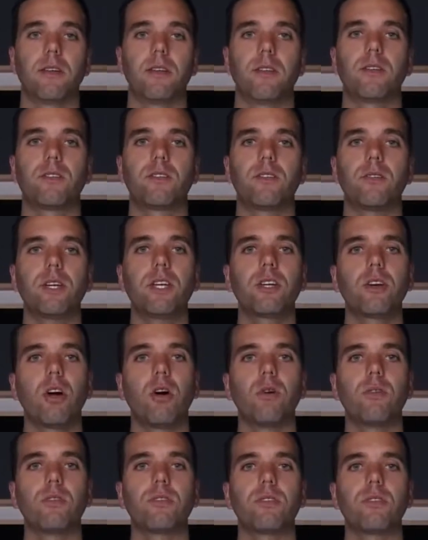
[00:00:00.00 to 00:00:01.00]
The story
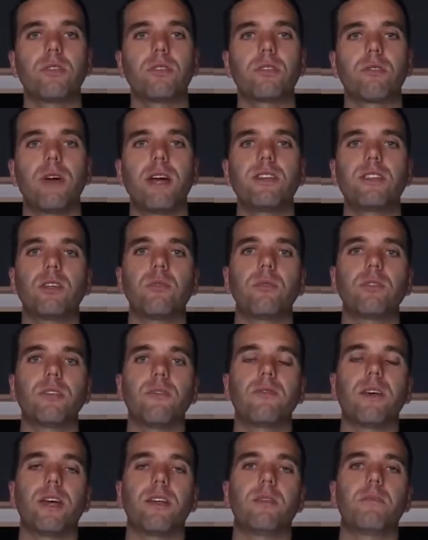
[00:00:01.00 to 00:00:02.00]
goes, scratching was
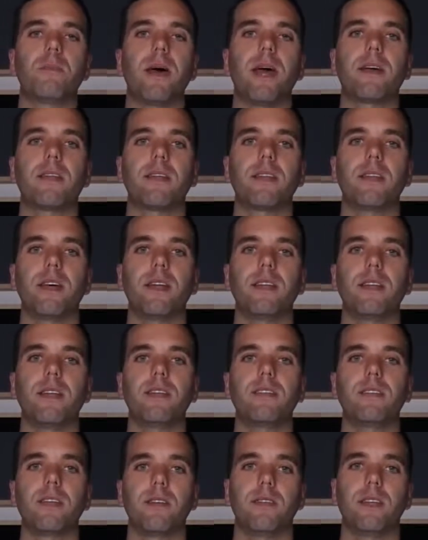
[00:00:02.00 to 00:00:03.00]
invented back in the
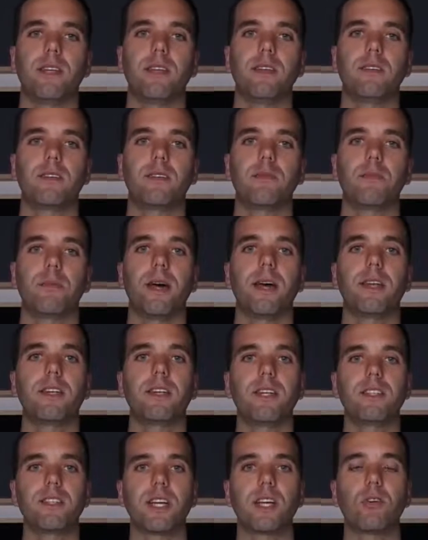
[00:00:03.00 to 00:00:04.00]
1970s by a
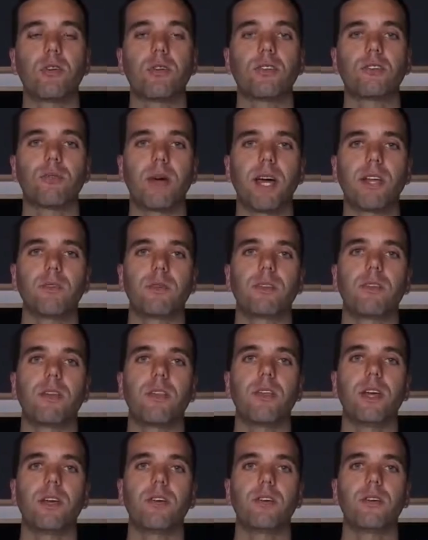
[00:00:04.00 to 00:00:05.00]
DJ called Grand Wizard
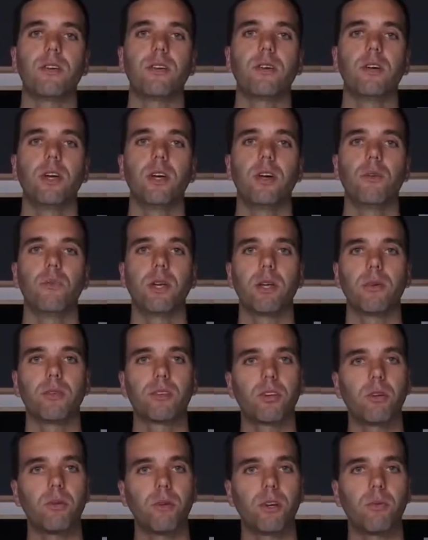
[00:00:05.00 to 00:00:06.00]
Theodore when he was
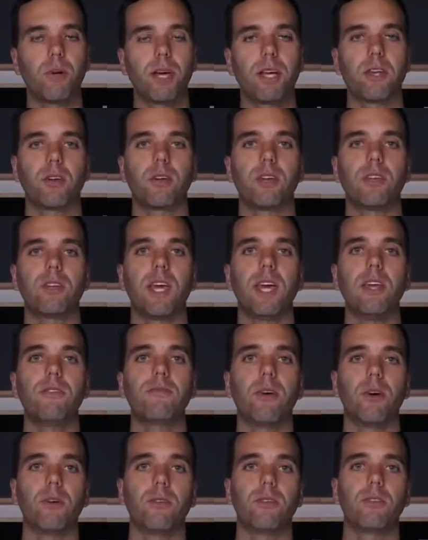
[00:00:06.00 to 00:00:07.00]
queuing a record on his
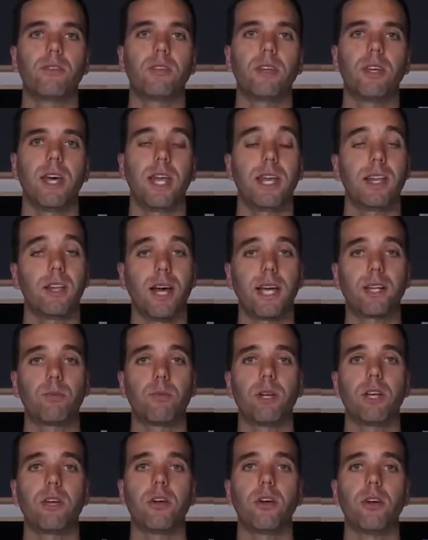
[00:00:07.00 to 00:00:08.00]
headphones and he liked
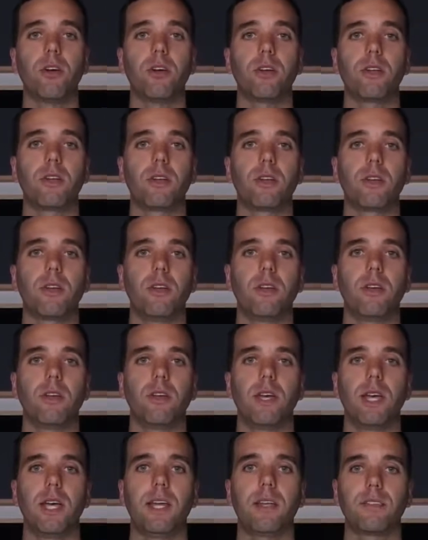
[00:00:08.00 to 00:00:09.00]
what he heard.
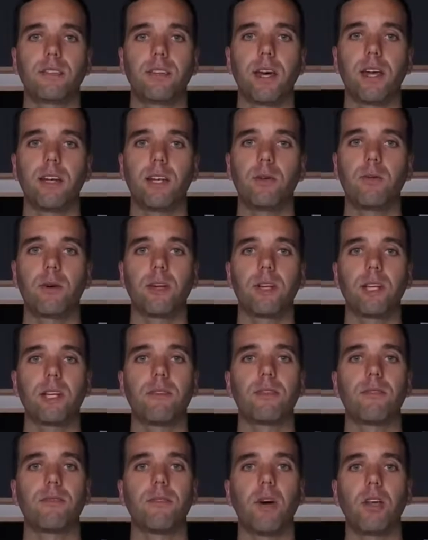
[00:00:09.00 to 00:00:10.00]
He decided he wanted to
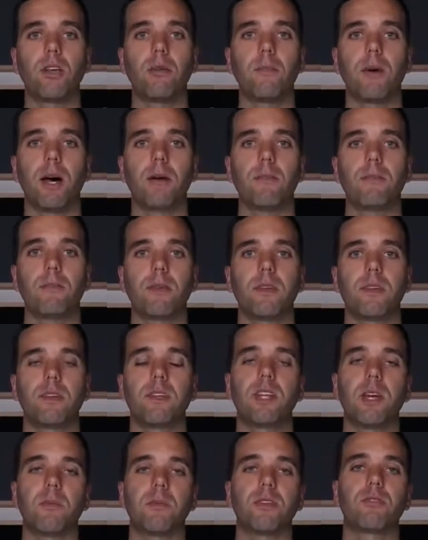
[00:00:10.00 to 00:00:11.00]
leave the volume up
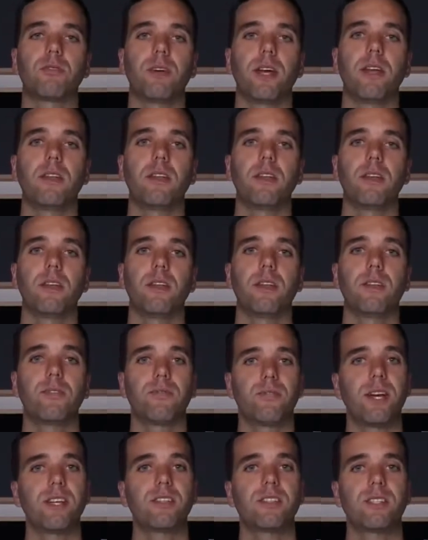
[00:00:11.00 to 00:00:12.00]
to demonstrate this
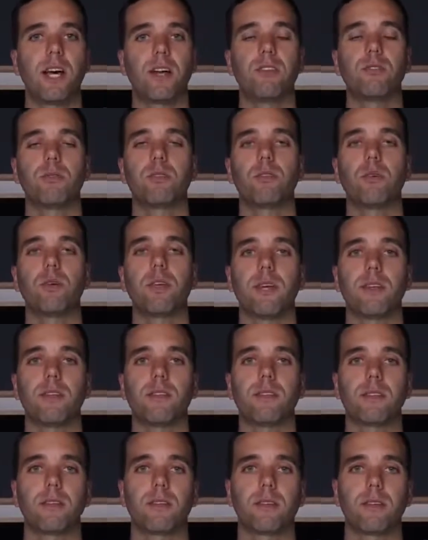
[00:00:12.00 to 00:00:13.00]
fresh sound to his
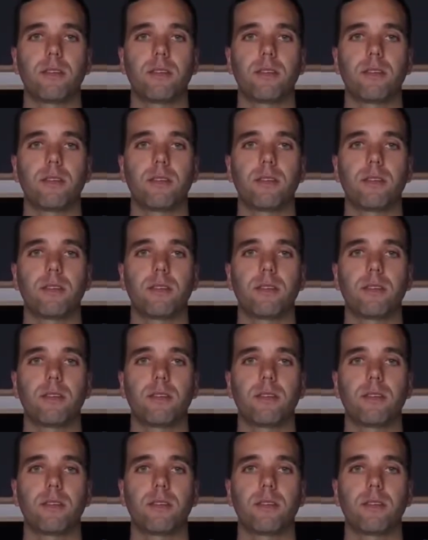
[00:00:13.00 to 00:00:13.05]
audience.